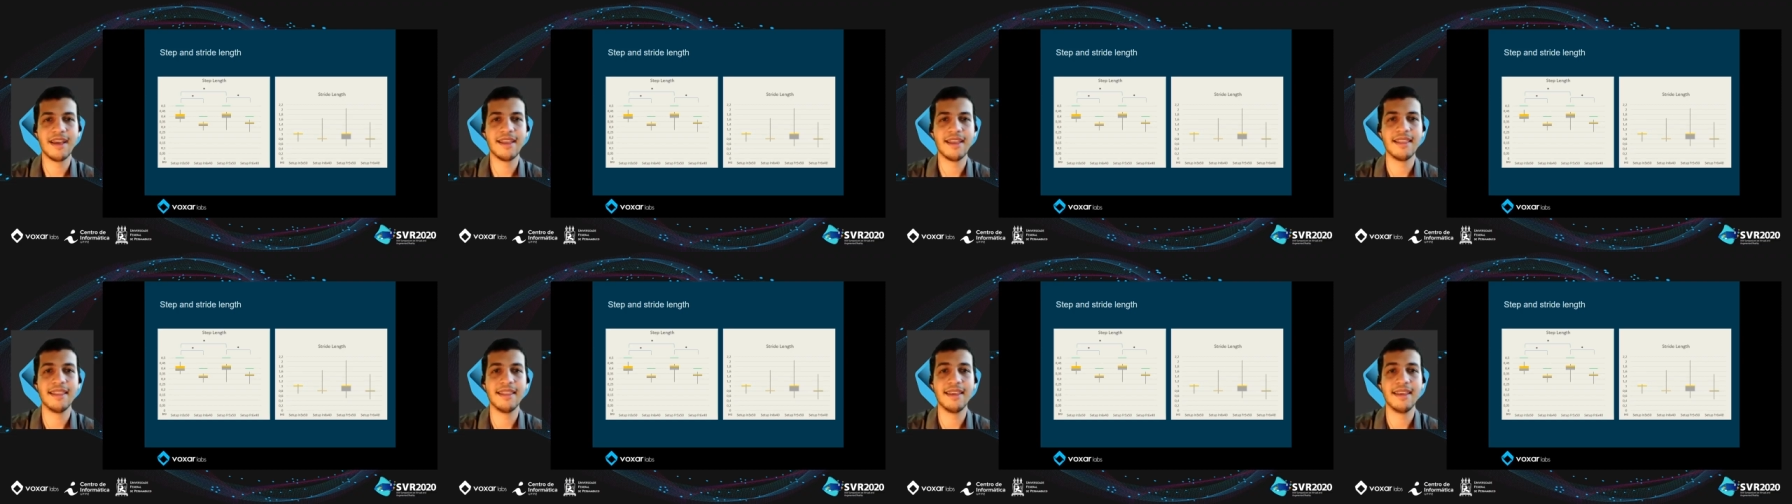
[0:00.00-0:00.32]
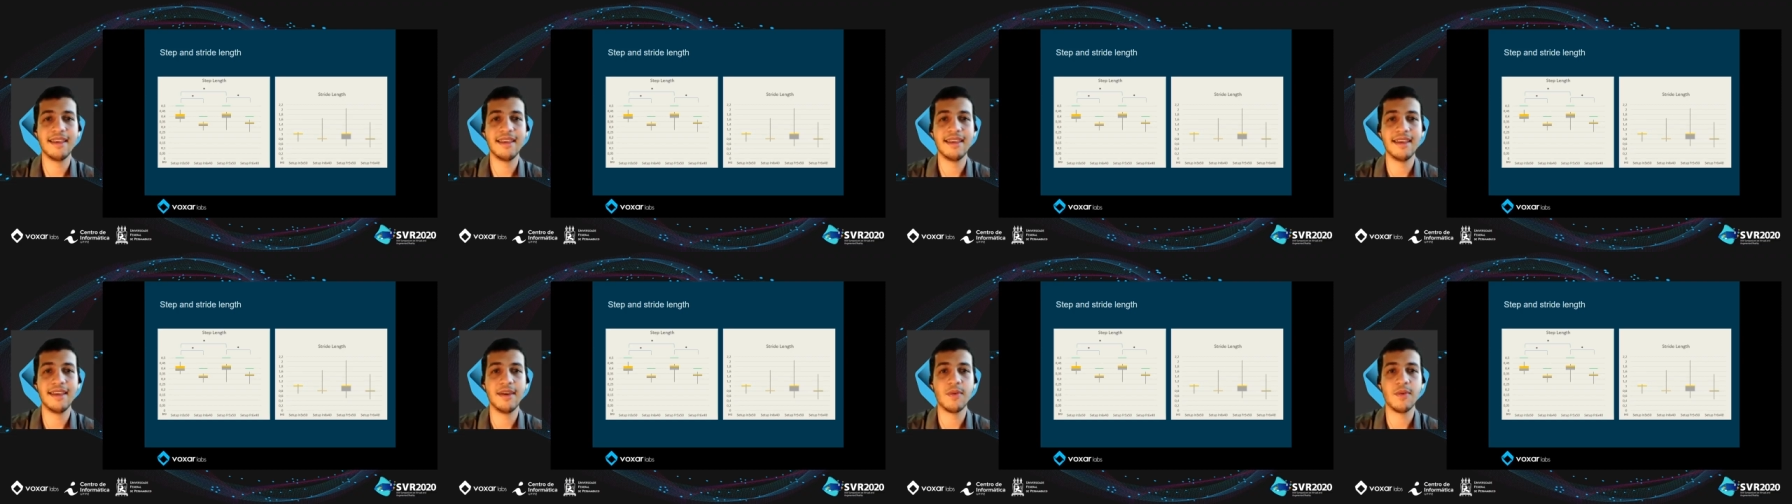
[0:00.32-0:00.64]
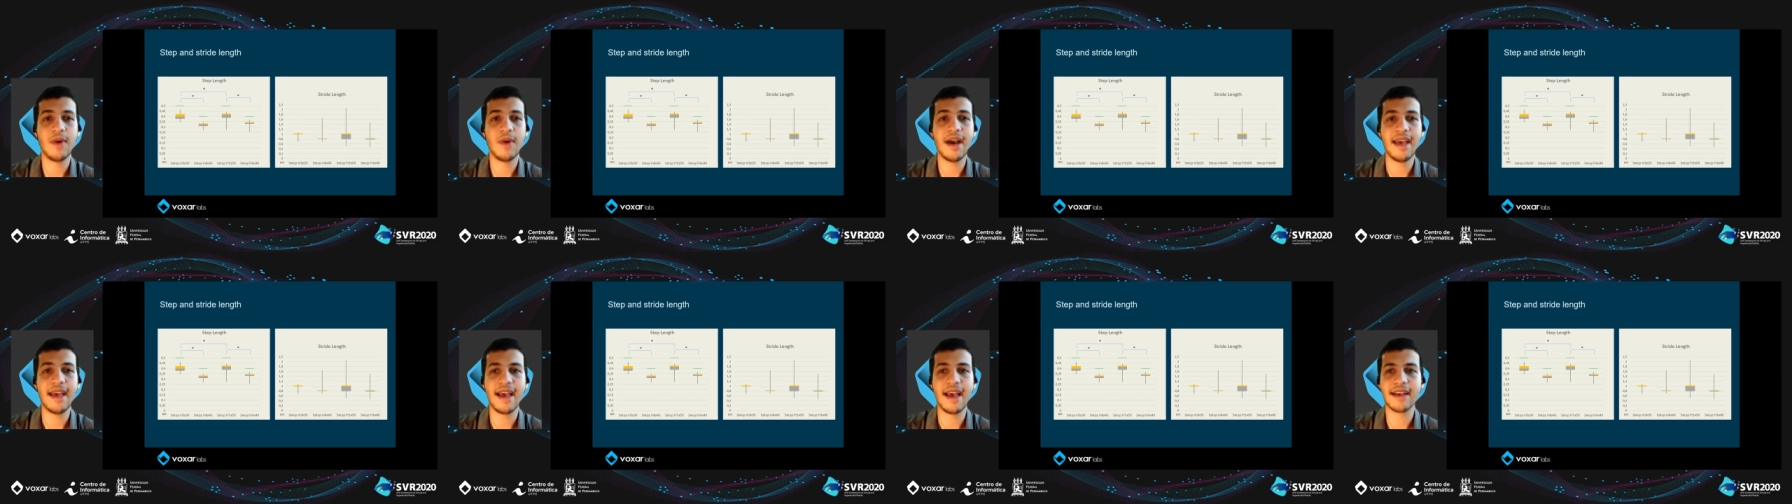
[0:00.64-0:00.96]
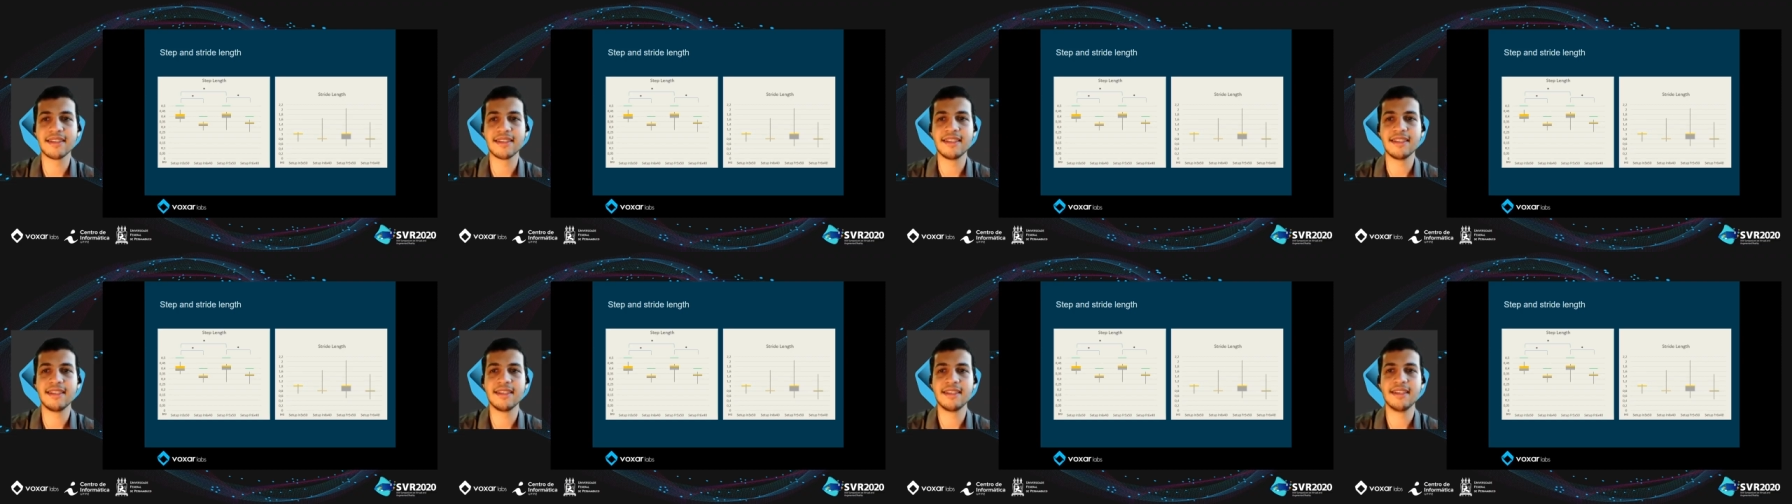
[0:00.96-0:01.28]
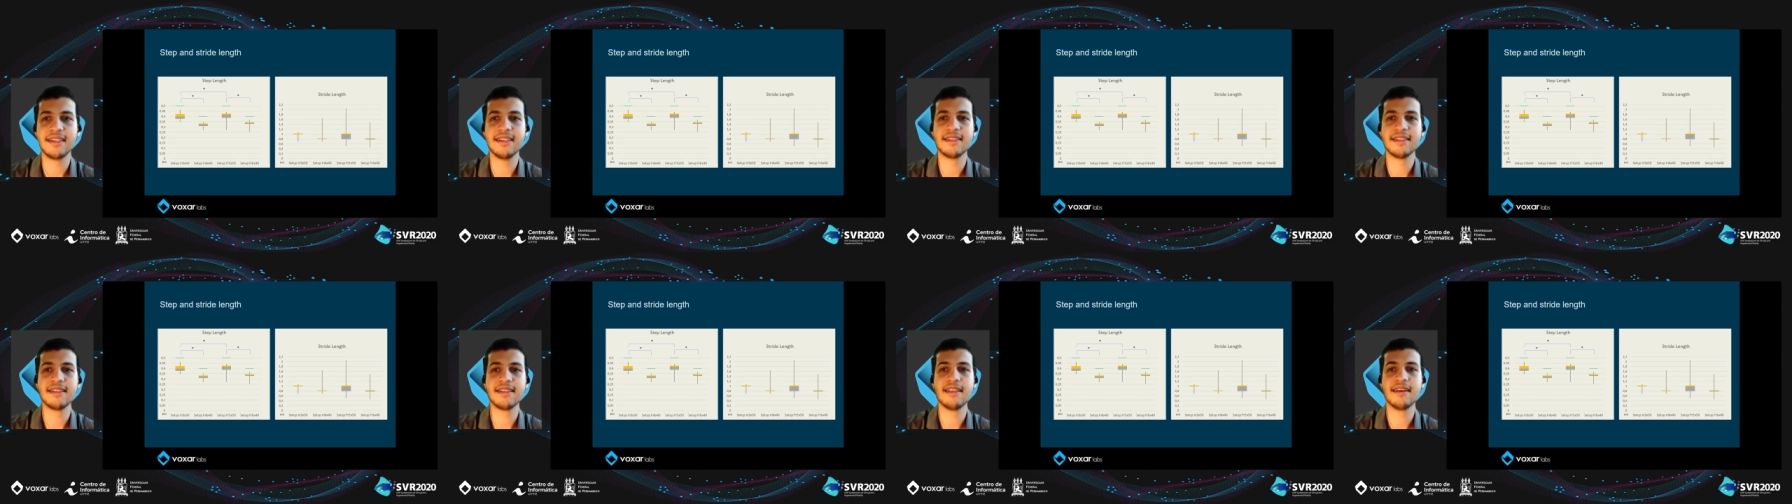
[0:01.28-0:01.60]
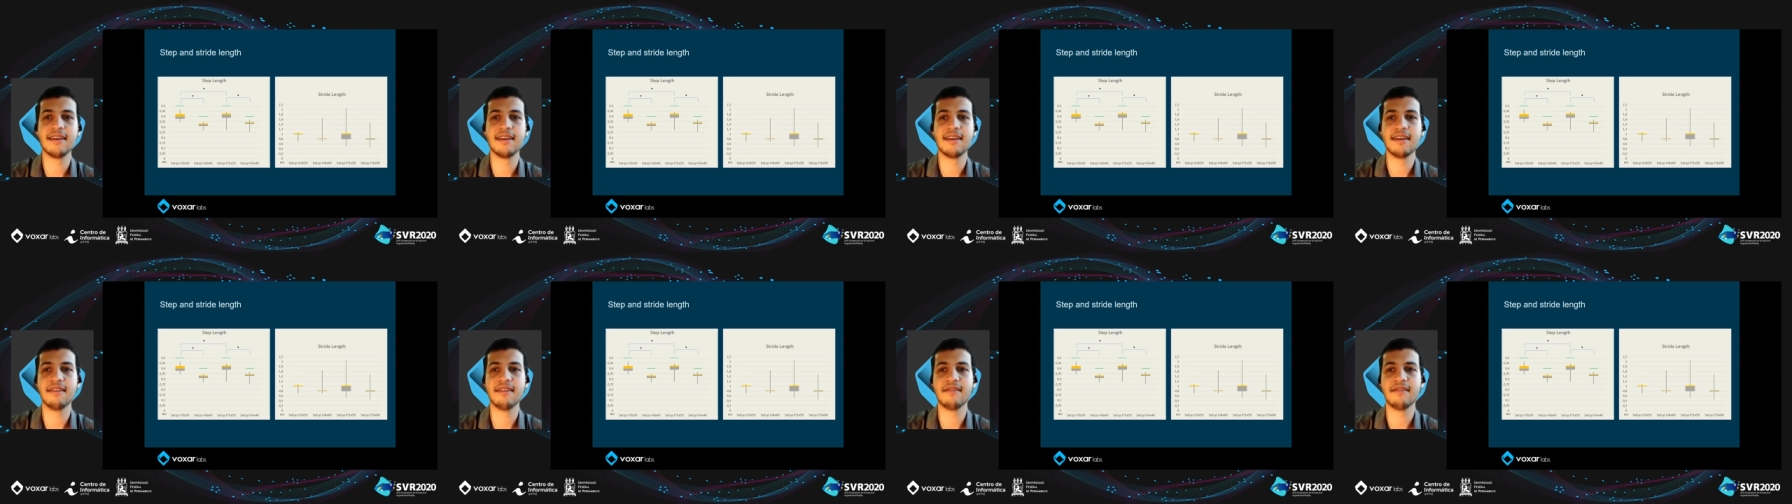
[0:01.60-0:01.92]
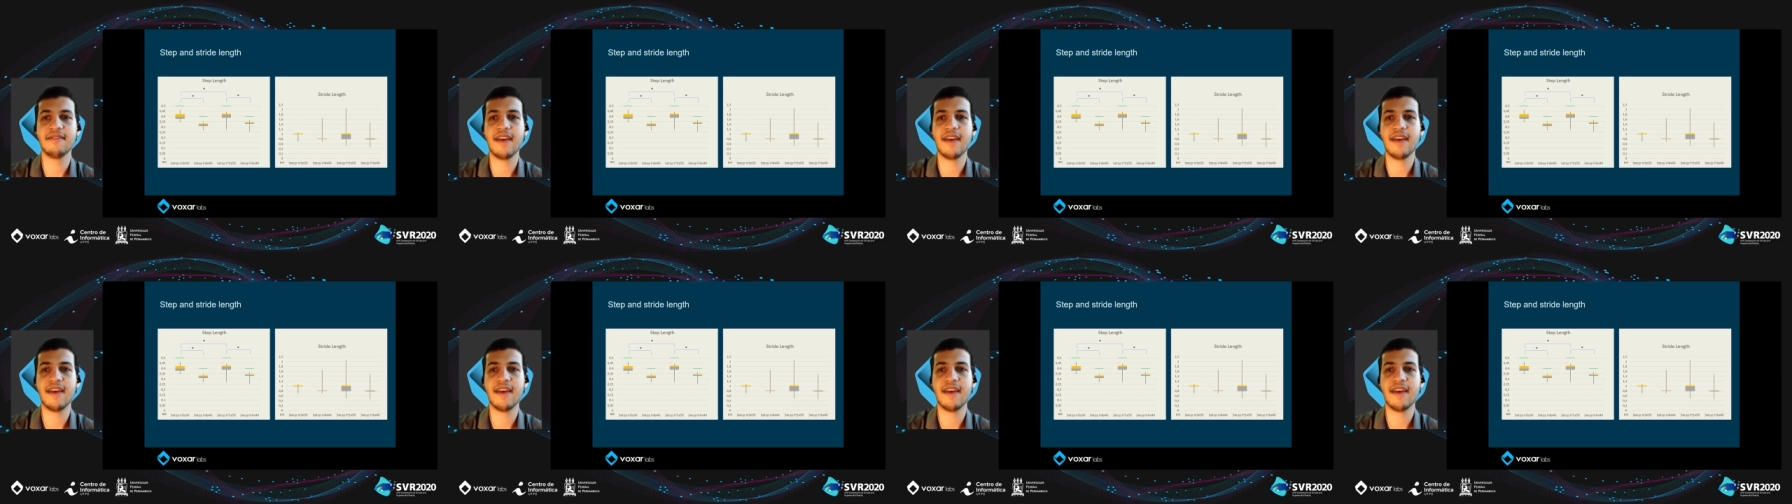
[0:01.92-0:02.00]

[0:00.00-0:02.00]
the y-axis is the